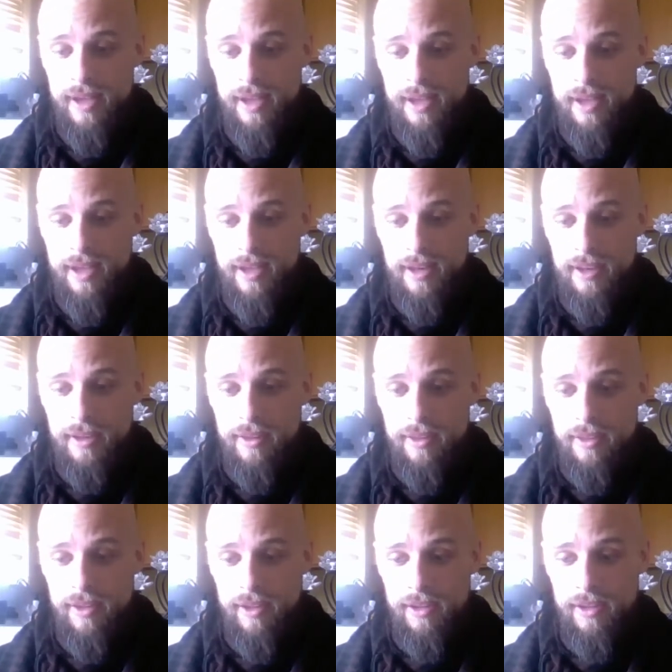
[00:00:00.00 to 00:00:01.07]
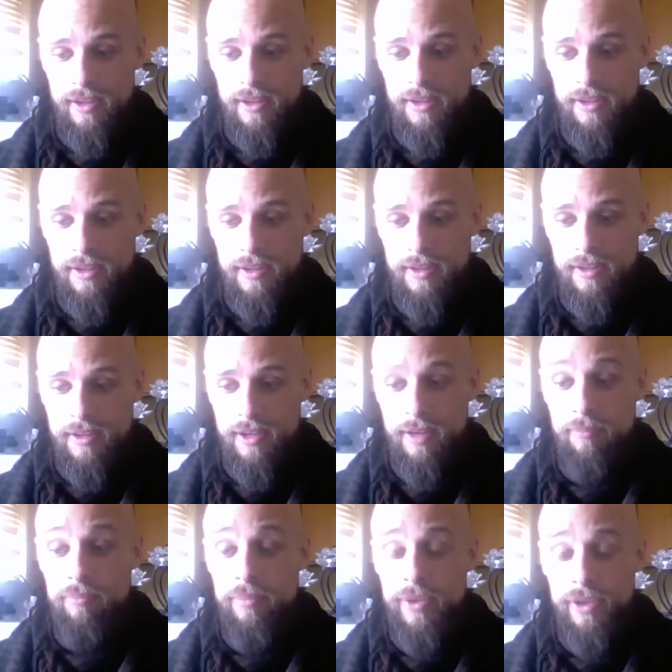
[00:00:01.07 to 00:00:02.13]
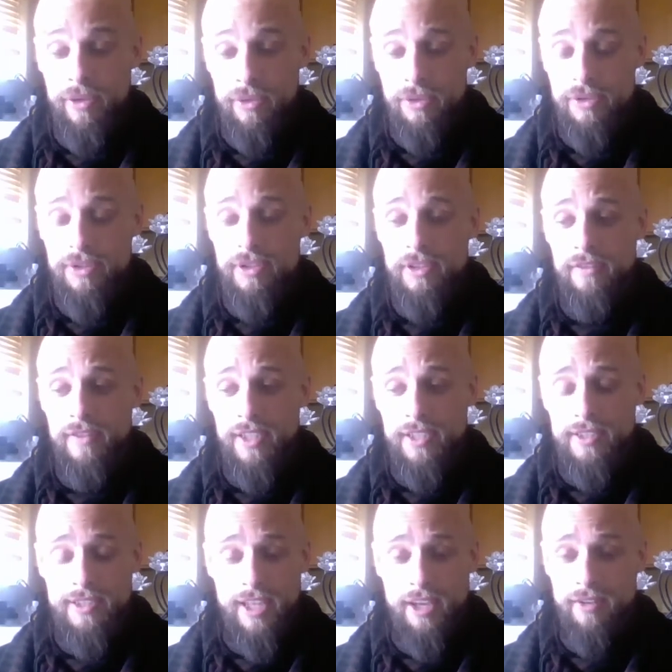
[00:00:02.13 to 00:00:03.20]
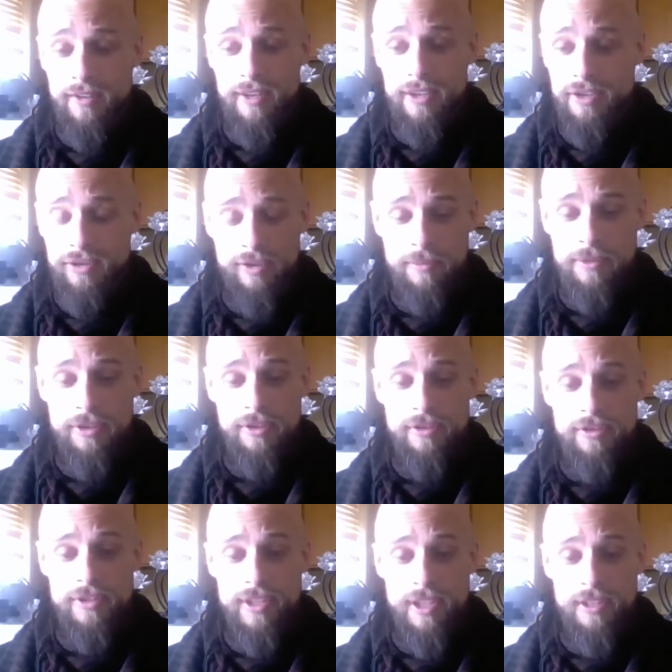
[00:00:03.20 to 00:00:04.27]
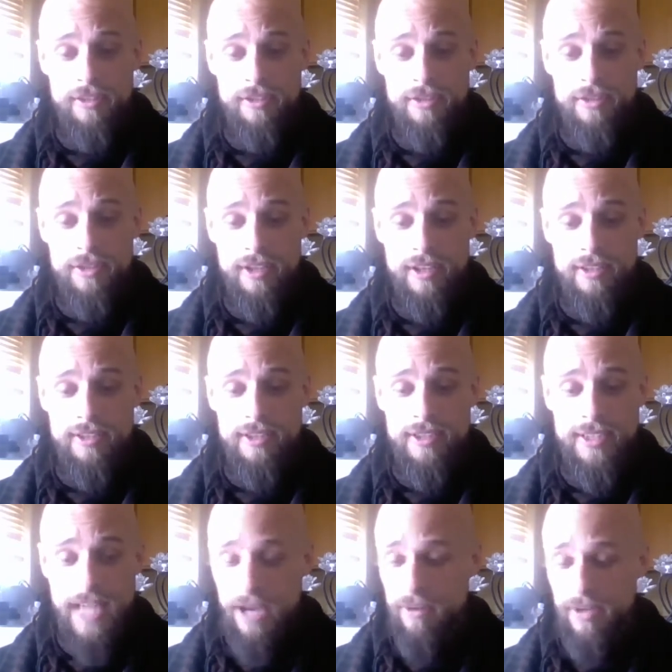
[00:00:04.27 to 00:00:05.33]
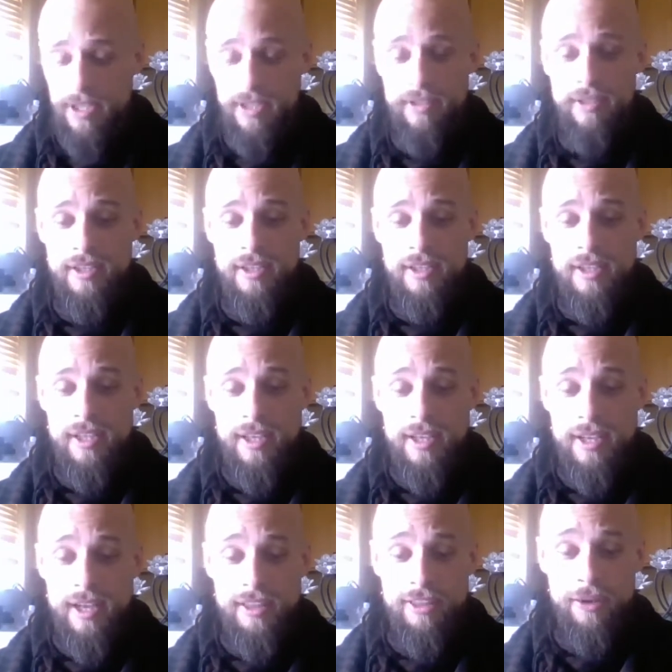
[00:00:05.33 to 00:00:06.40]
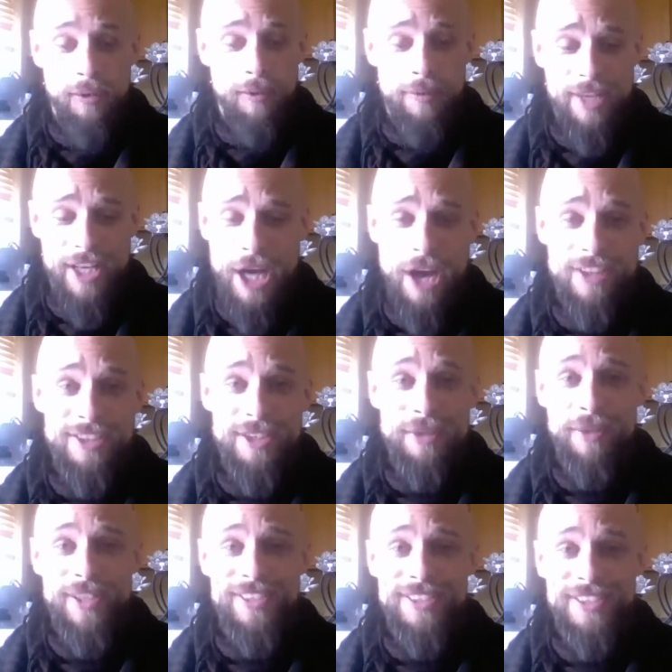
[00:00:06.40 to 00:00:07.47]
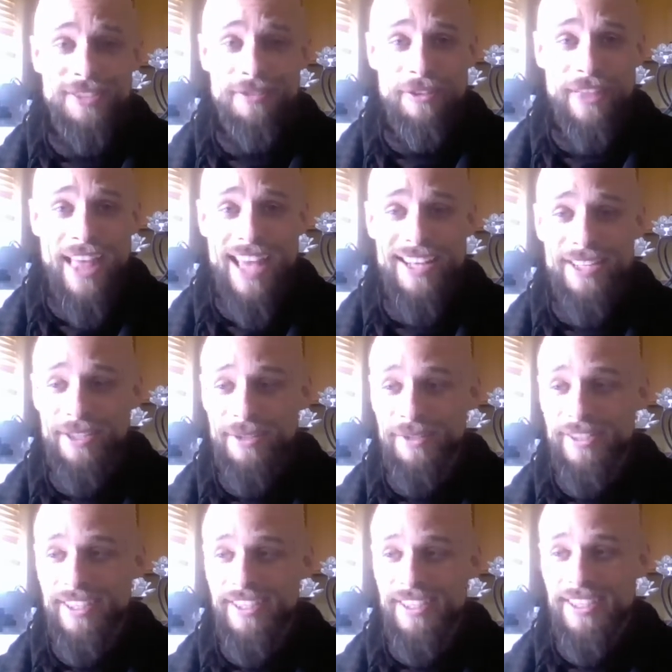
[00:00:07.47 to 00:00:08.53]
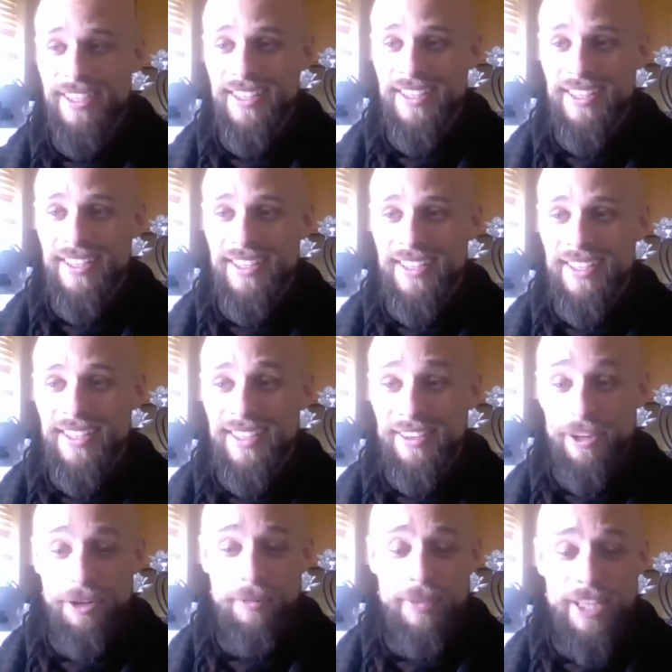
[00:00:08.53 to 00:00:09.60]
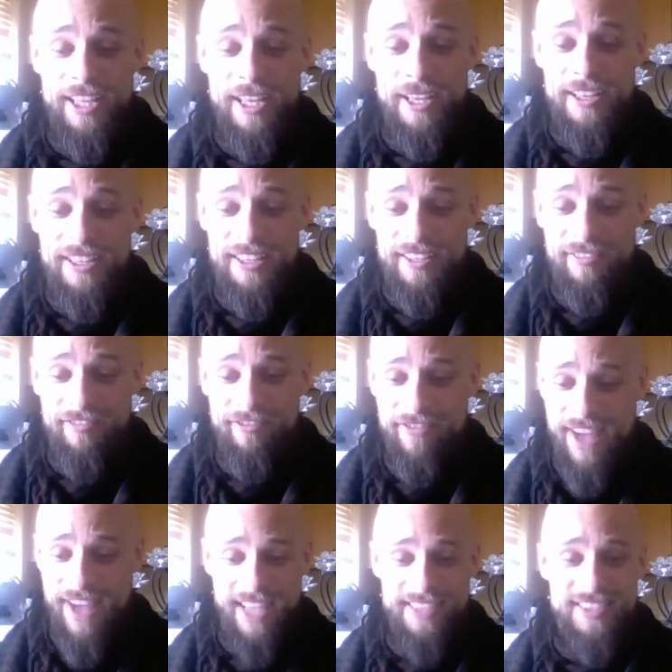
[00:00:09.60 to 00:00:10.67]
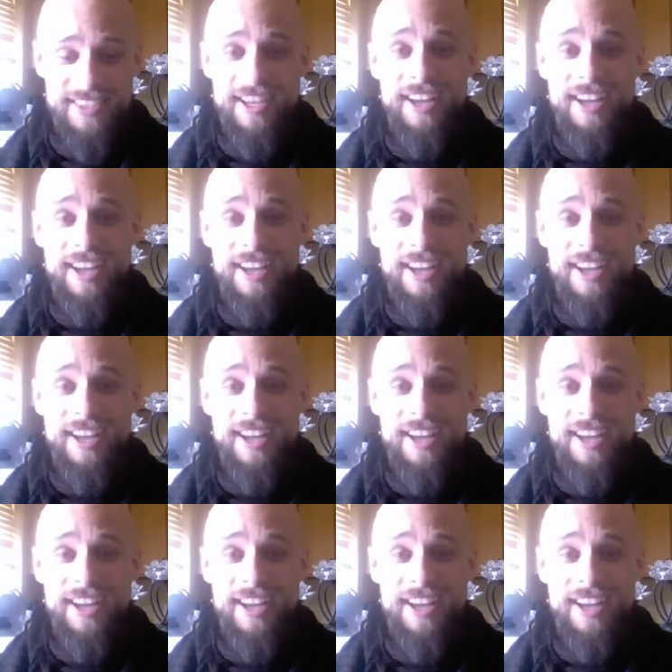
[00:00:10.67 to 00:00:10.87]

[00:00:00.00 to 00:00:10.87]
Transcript: And the abuse of these sacred scriptures is astounding. And there will be consequences for that too. There will be vast